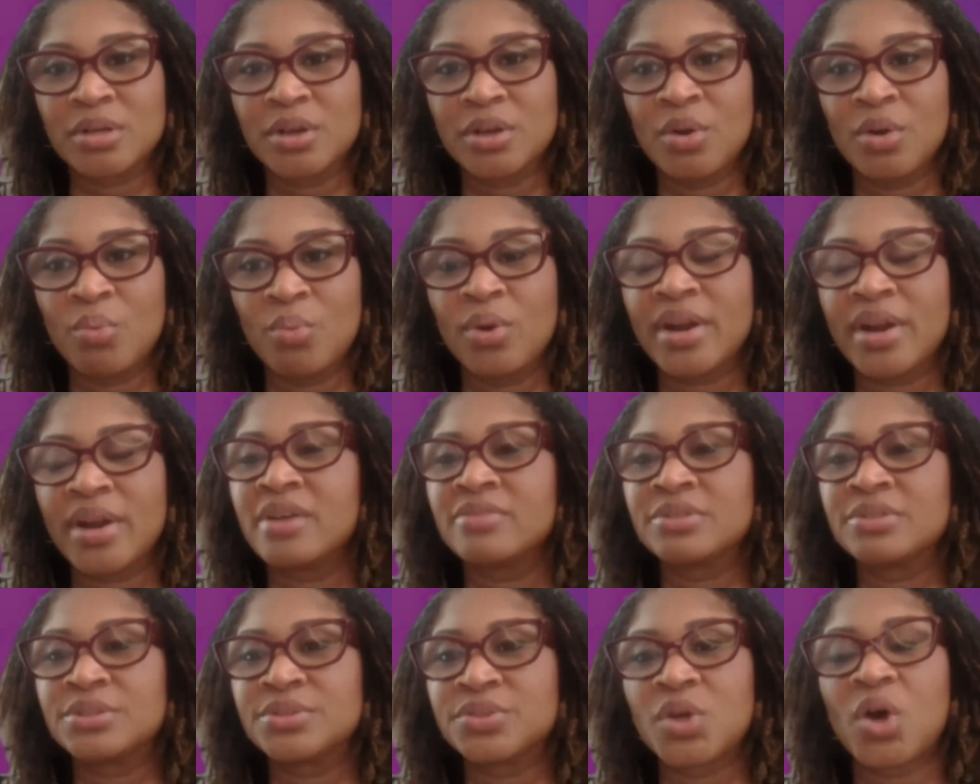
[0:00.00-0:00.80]

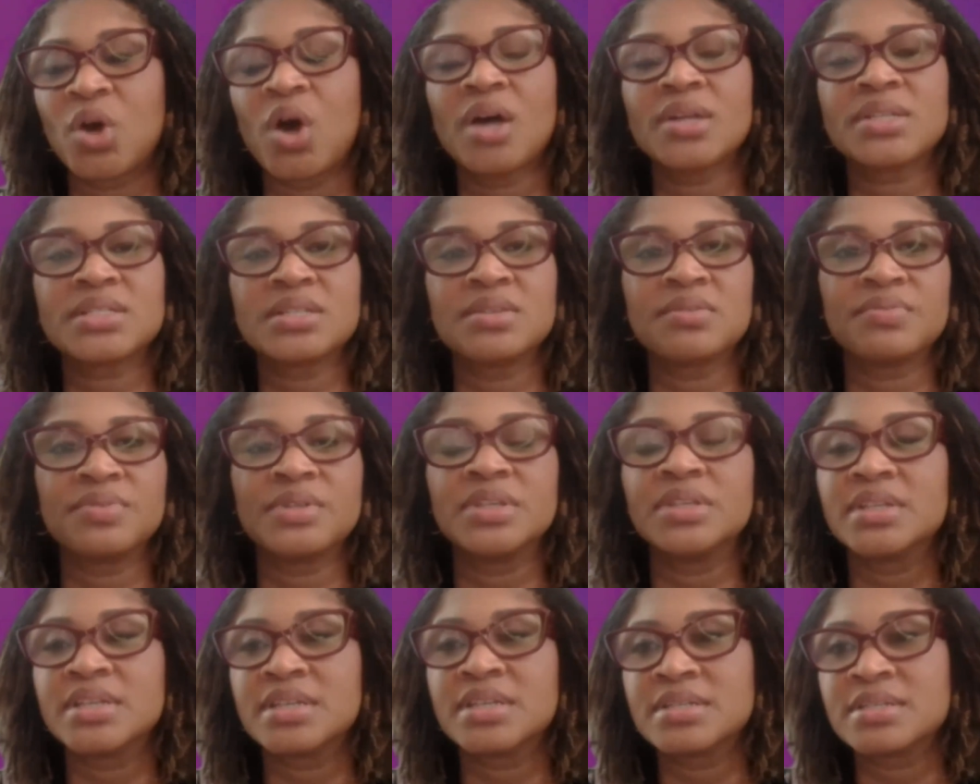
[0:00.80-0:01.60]
whatever thoughts and
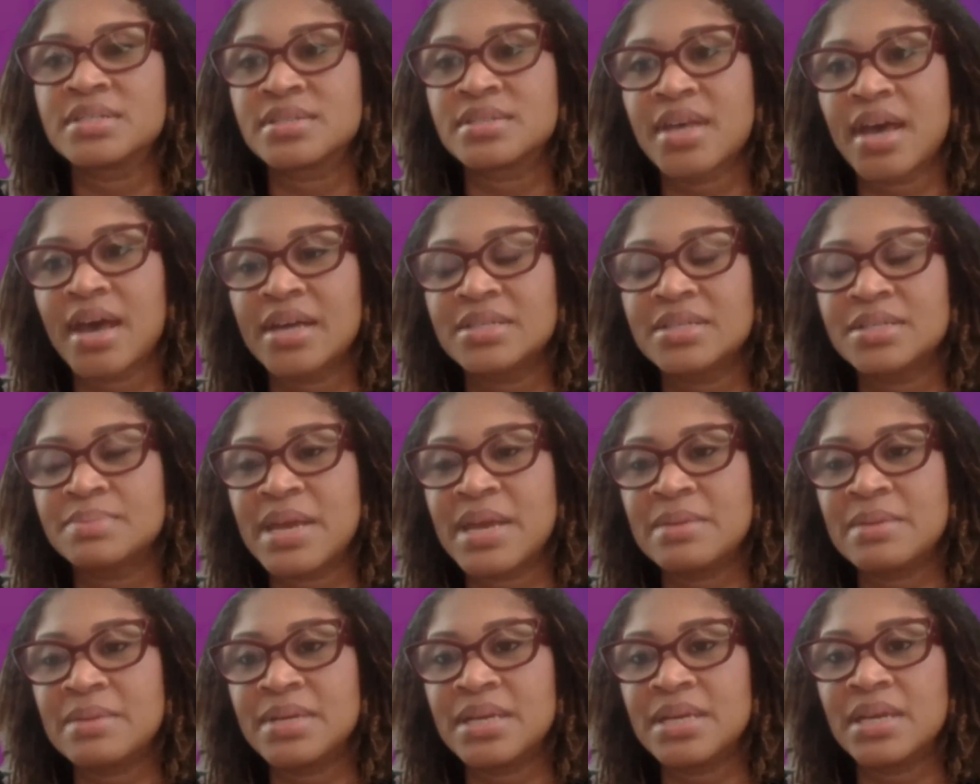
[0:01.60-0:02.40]
feelings that
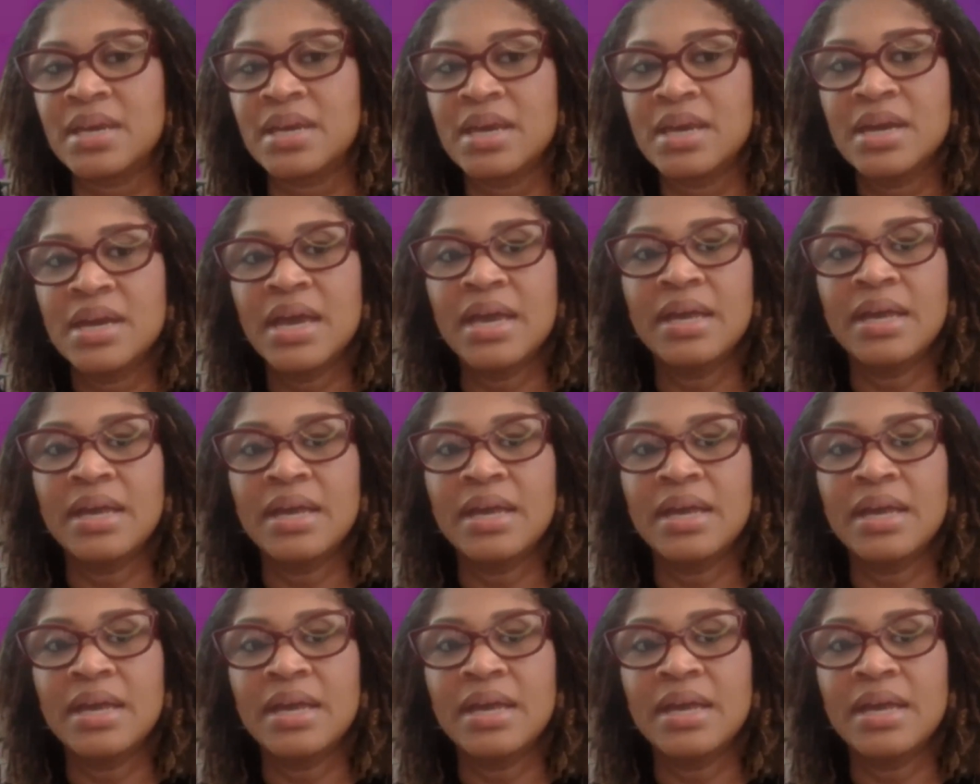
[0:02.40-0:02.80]
maybe